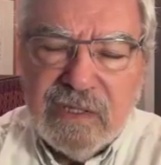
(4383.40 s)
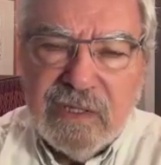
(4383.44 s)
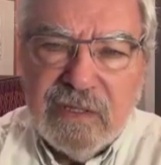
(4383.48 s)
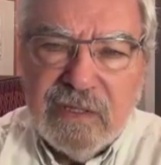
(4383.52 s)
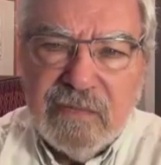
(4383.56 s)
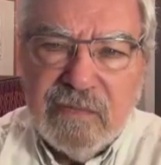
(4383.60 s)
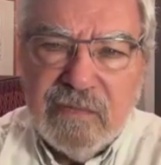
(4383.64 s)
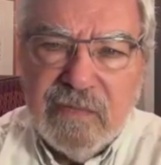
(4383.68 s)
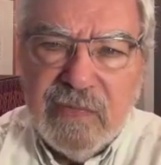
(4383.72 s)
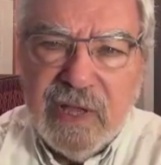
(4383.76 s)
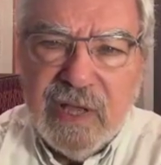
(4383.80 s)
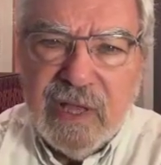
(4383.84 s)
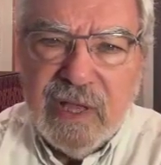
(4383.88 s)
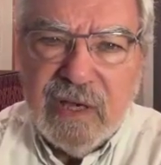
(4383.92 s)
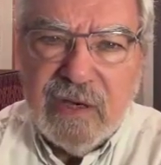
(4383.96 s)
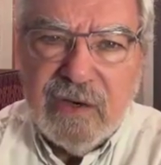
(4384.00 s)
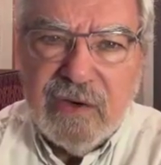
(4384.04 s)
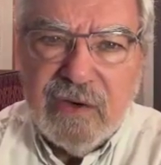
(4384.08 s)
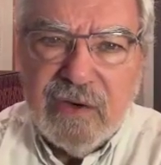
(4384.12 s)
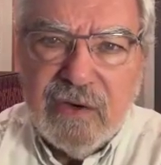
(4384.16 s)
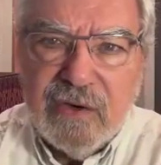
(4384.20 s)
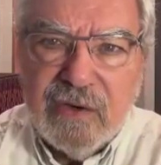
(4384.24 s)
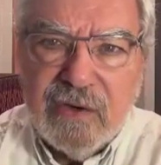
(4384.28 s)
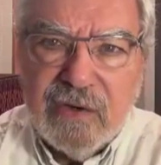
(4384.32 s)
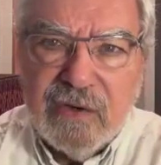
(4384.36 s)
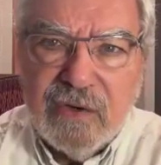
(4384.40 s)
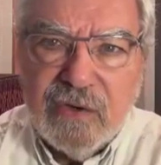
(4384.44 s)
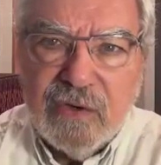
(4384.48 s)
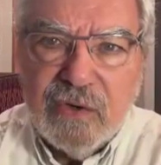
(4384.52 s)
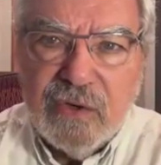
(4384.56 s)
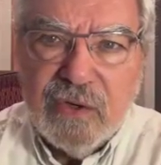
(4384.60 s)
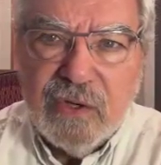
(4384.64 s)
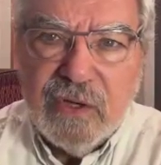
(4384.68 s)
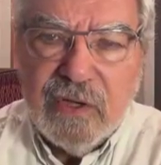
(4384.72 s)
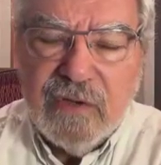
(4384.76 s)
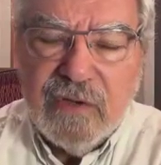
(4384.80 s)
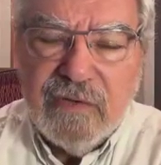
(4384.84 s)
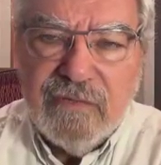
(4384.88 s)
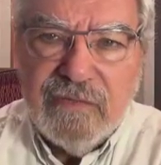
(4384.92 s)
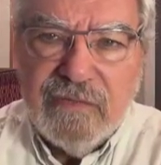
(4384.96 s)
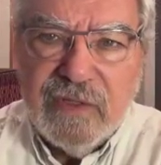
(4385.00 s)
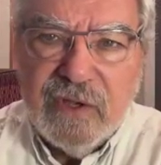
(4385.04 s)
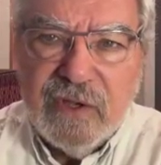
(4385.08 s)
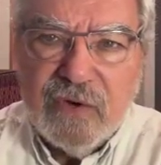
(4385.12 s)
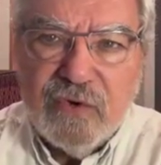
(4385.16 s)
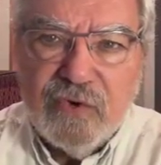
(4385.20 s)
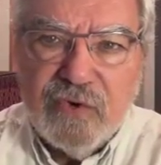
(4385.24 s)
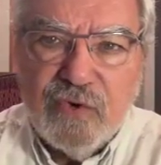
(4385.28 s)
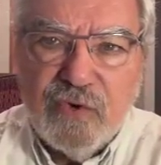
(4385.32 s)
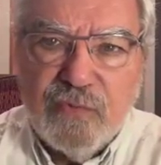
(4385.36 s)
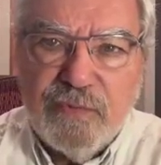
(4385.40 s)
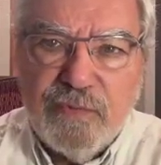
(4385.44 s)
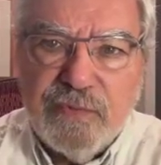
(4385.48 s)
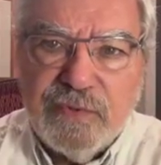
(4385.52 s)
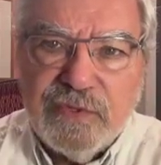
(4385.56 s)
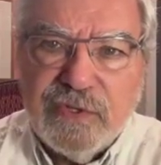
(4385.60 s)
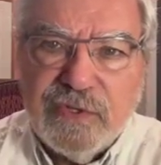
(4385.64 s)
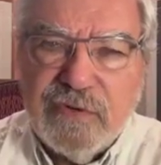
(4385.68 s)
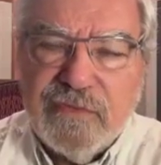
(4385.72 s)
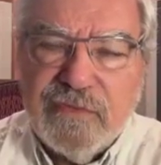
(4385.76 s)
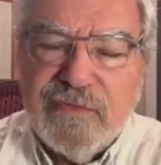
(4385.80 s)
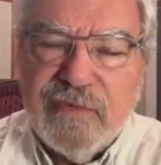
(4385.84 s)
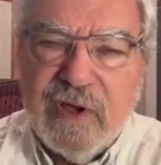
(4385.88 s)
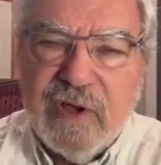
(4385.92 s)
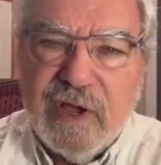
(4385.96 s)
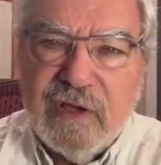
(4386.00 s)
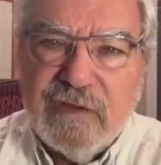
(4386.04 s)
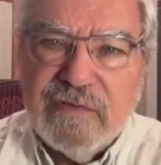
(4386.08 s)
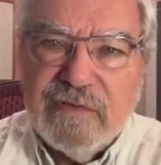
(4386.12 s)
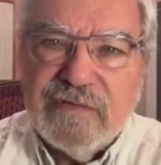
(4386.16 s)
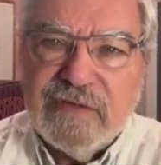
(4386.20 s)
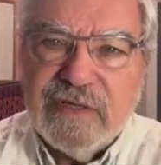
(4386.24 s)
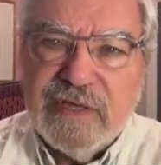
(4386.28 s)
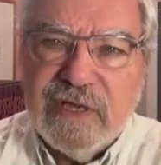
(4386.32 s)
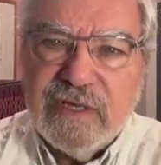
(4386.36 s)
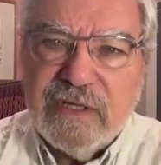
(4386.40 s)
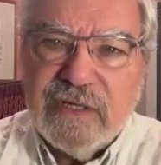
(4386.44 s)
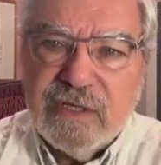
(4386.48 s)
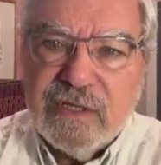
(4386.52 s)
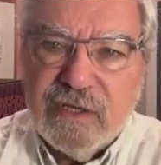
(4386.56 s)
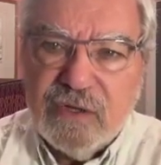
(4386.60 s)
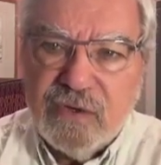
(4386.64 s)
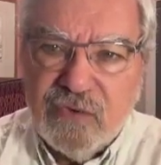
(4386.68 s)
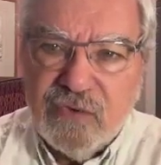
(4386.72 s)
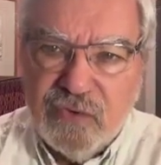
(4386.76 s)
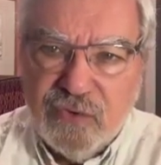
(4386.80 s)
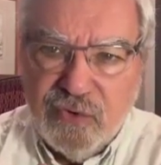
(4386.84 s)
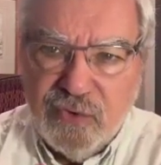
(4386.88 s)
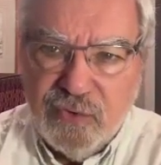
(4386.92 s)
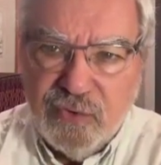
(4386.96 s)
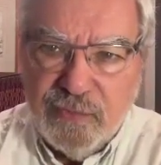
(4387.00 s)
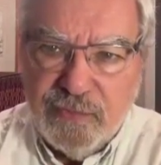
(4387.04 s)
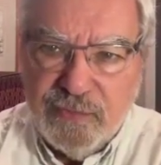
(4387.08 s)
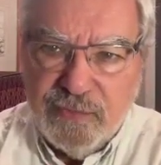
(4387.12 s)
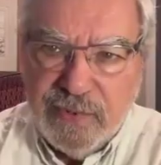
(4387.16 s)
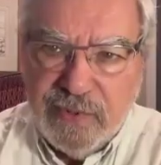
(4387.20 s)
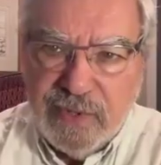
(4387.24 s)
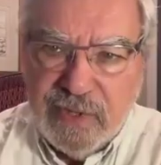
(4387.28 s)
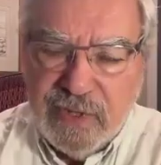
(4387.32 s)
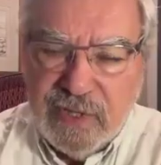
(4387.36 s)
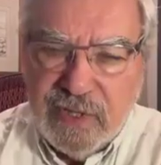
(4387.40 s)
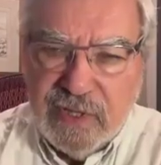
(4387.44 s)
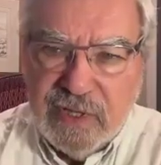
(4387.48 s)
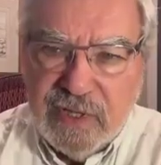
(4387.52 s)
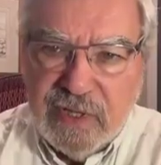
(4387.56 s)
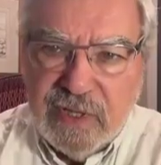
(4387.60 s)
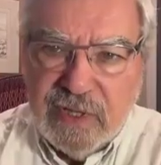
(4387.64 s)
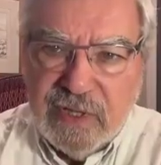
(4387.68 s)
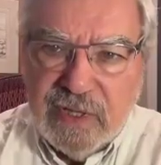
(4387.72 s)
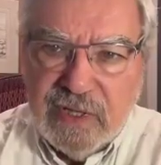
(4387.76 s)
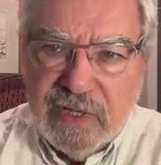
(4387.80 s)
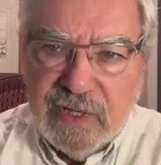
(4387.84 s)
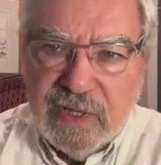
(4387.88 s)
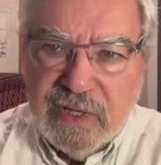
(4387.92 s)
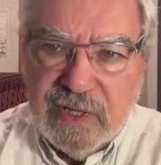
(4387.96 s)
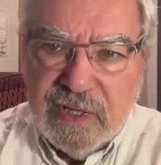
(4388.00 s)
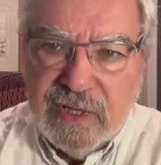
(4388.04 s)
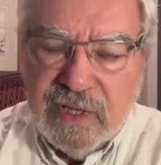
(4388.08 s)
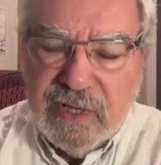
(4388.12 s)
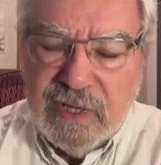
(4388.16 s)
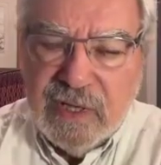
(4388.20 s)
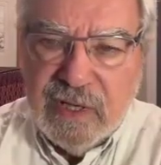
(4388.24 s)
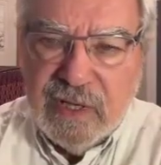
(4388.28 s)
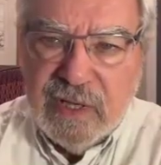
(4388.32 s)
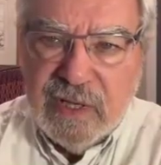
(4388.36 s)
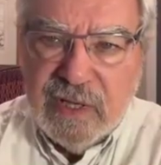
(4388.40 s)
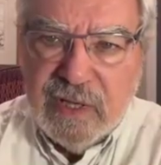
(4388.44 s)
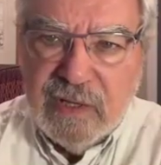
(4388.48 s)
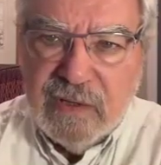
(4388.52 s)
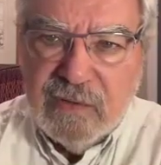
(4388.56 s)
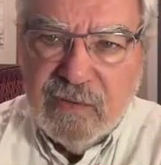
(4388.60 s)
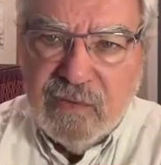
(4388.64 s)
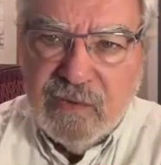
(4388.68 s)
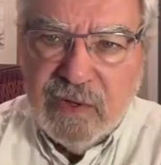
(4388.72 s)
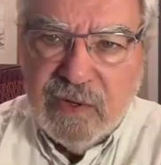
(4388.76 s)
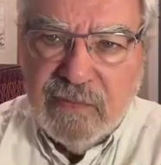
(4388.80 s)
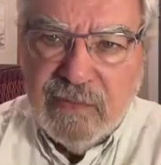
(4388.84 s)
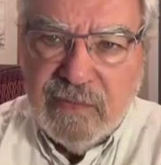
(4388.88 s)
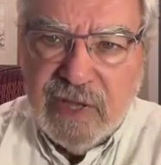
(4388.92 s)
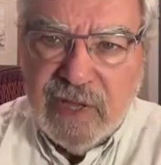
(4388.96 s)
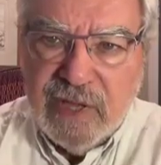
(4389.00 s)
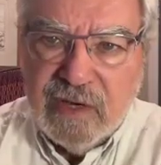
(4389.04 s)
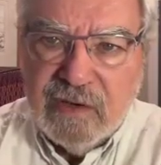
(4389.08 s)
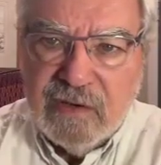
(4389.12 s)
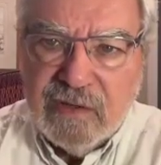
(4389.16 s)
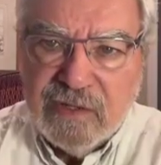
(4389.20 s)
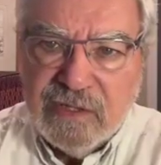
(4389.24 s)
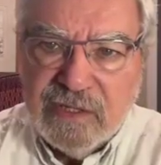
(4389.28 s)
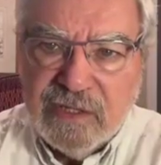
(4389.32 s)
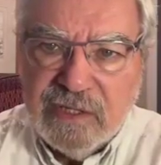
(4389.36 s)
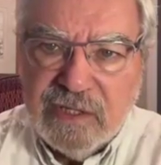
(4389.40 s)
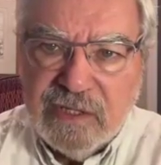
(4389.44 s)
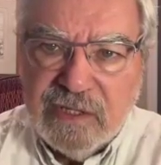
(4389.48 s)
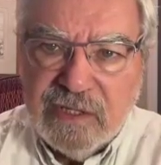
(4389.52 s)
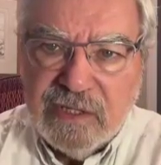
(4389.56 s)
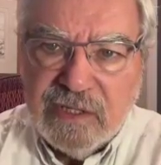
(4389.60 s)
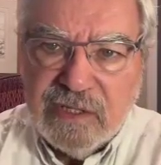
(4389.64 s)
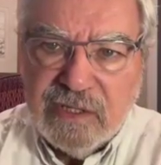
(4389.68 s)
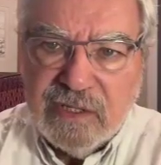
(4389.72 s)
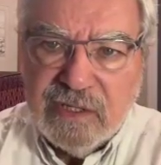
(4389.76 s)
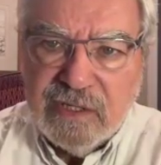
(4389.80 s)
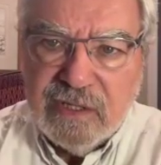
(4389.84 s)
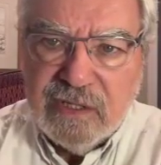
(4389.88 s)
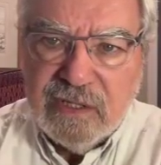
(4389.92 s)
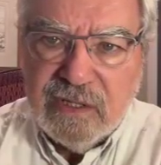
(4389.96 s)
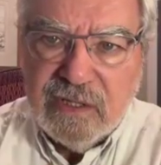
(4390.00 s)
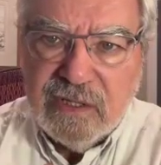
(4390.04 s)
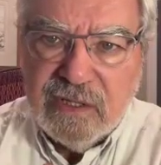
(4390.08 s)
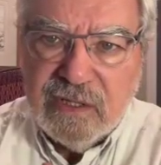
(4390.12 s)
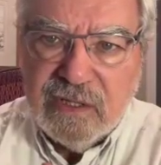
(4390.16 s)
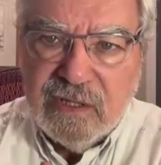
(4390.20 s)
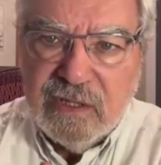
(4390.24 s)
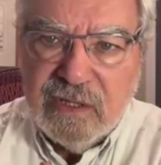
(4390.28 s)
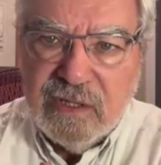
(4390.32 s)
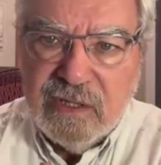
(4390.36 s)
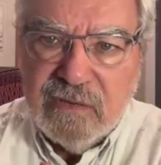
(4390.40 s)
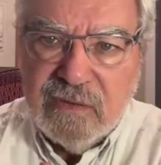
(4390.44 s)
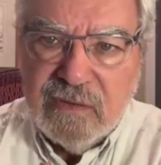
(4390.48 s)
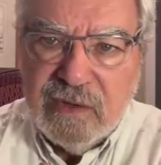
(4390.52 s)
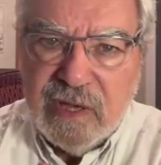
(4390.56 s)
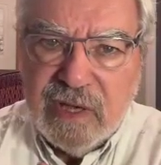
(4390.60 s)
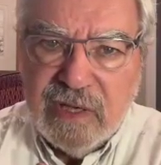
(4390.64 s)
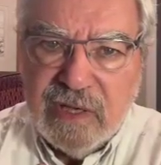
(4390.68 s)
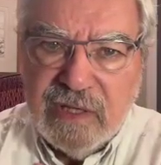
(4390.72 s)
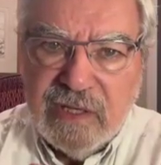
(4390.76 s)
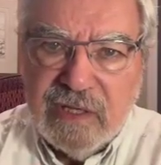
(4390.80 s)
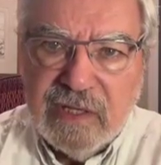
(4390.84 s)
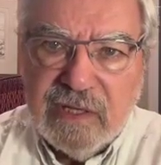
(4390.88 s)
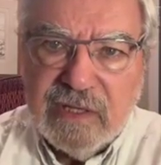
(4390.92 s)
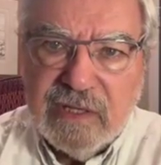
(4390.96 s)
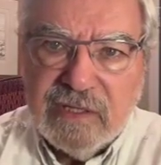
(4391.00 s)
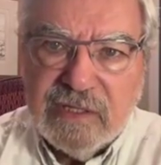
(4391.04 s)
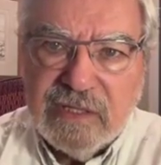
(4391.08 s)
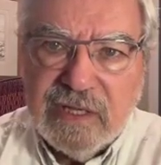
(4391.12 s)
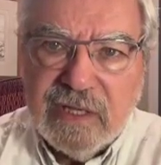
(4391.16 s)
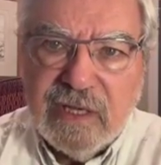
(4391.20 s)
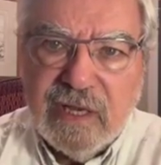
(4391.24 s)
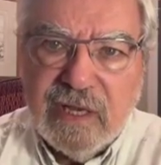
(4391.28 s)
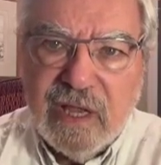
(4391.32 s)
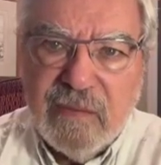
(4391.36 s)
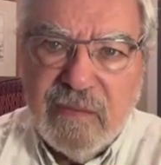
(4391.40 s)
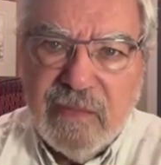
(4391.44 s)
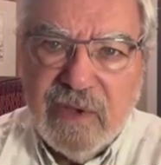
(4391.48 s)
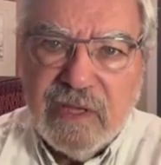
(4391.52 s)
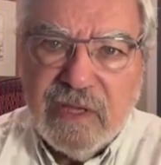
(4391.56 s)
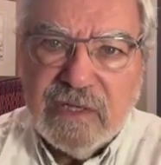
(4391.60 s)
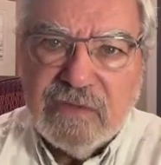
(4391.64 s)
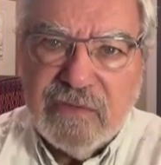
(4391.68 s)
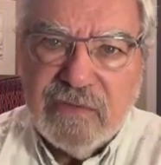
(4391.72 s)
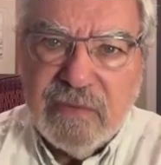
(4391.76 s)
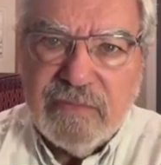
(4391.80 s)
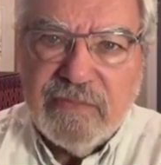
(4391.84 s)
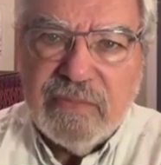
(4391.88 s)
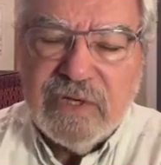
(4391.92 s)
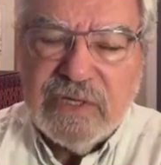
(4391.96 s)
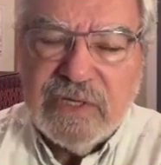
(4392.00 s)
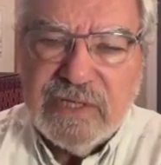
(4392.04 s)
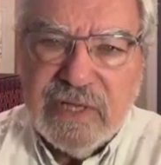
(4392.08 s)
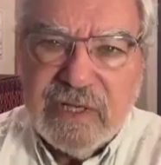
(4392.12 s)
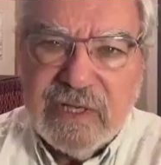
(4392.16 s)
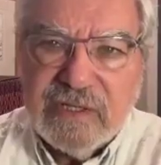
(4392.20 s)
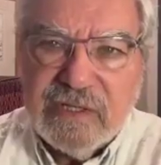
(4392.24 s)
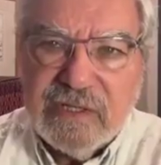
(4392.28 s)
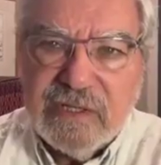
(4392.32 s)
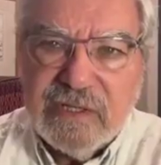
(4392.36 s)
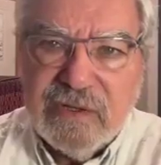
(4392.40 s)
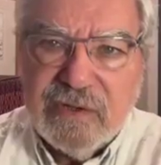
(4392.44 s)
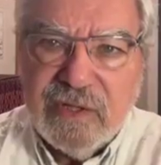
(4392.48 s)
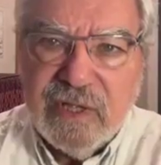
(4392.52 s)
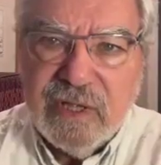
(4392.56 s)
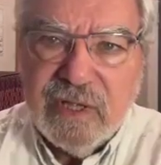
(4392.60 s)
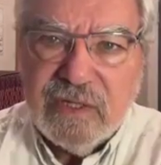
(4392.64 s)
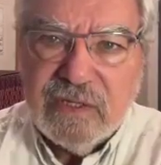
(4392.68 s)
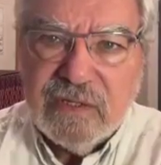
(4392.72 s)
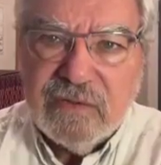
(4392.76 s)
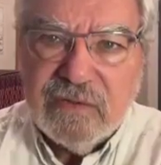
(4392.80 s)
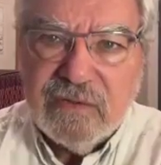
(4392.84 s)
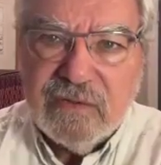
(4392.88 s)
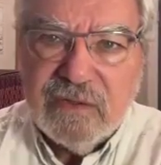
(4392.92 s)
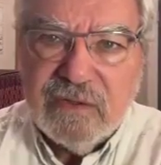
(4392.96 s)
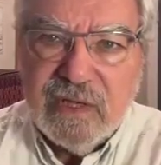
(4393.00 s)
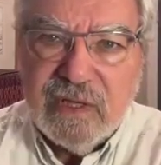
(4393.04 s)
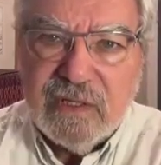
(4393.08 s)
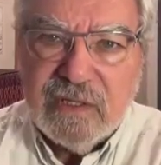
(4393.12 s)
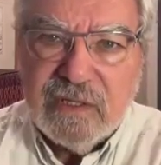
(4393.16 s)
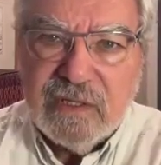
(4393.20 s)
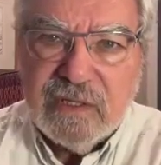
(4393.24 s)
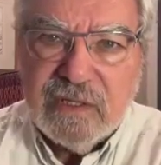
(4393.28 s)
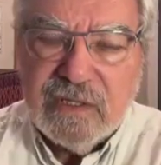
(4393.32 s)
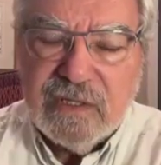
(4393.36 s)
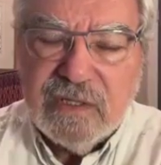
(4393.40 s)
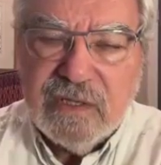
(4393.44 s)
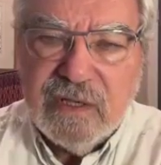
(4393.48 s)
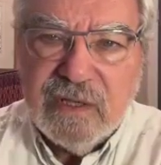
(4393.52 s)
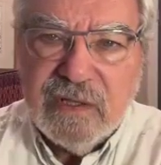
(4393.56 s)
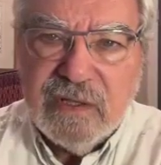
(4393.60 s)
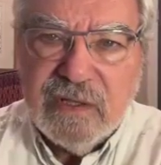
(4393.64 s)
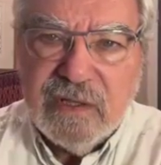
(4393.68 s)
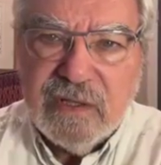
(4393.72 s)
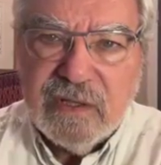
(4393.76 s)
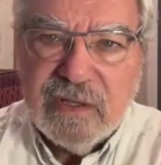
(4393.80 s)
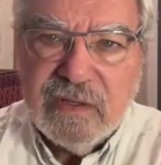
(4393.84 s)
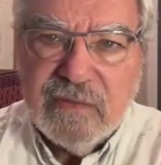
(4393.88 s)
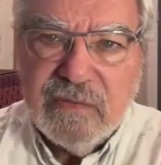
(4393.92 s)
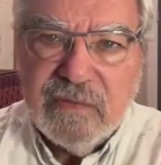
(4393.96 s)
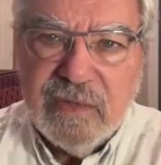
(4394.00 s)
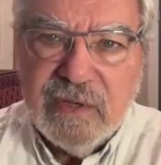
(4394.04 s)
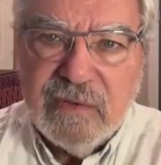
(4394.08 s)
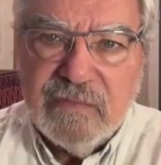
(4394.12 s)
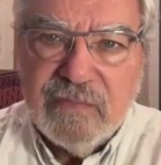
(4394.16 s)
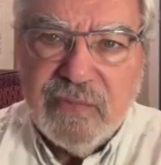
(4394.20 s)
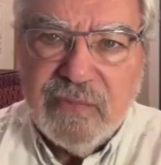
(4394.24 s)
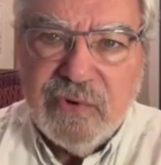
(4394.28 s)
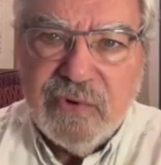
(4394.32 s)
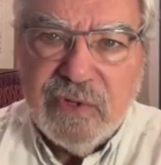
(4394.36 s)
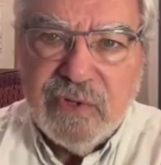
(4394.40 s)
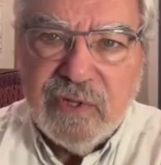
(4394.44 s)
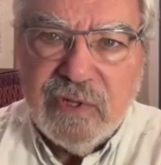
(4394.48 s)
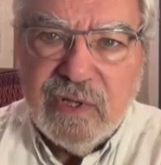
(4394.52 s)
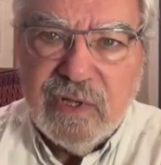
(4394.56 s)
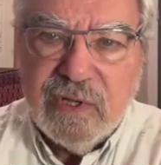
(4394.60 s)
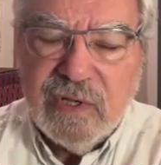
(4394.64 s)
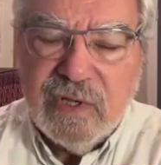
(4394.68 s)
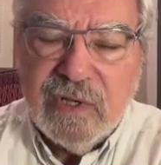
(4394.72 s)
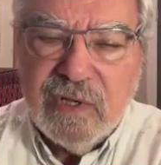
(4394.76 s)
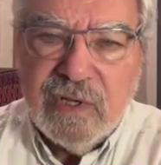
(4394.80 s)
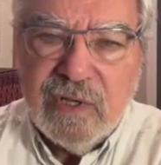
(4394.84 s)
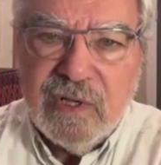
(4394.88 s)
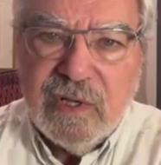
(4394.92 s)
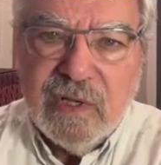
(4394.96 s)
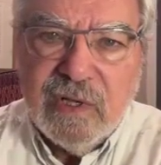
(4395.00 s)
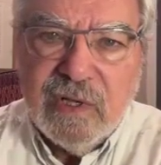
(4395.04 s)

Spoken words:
doesn't matter if the group survives as a group. What matters is the ideas that Hamas represents. So that's I think the main point that